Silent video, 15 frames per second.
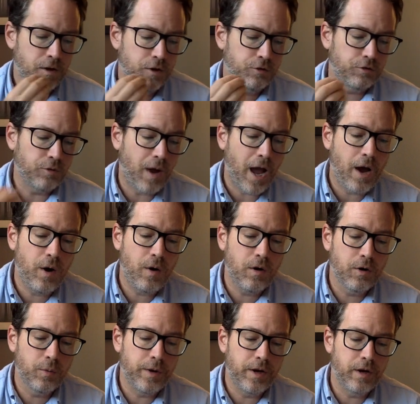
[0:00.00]
So, how
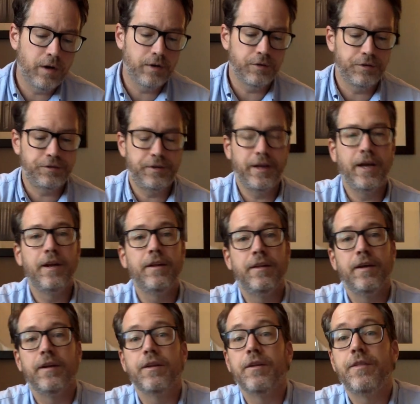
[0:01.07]
are we to understand
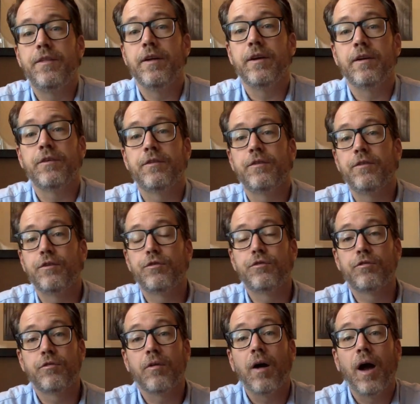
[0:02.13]
then the things
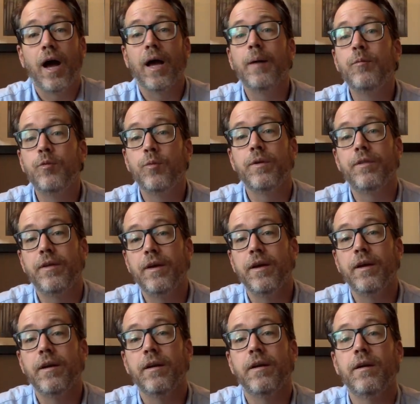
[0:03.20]
described
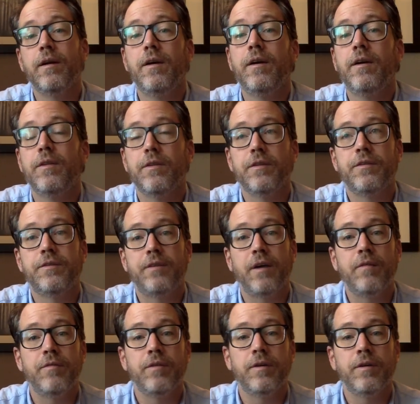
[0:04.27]
within the
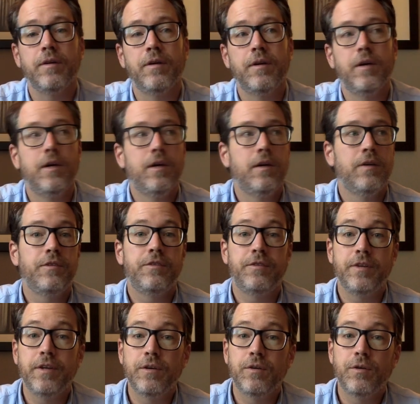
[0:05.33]
seven
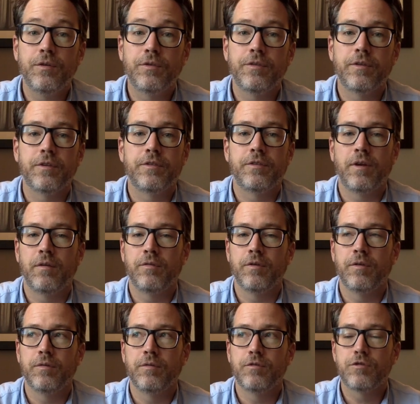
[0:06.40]
seals, the
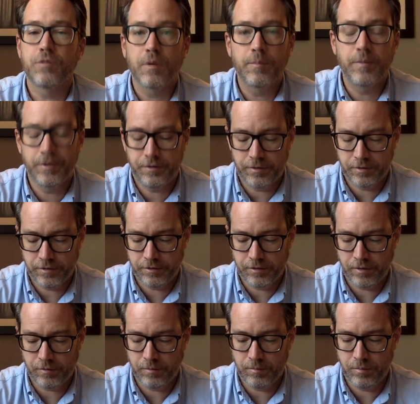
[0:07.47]
seven trumpets, and the
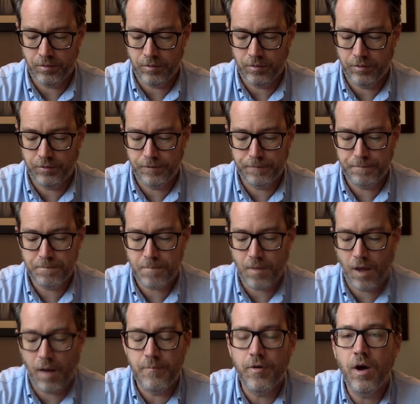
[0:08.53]
seven bowls?
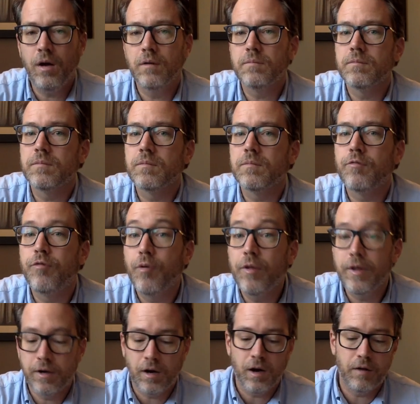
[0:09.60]
I'm not
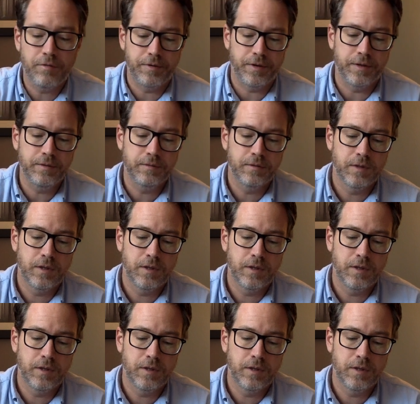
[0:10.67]
fully confident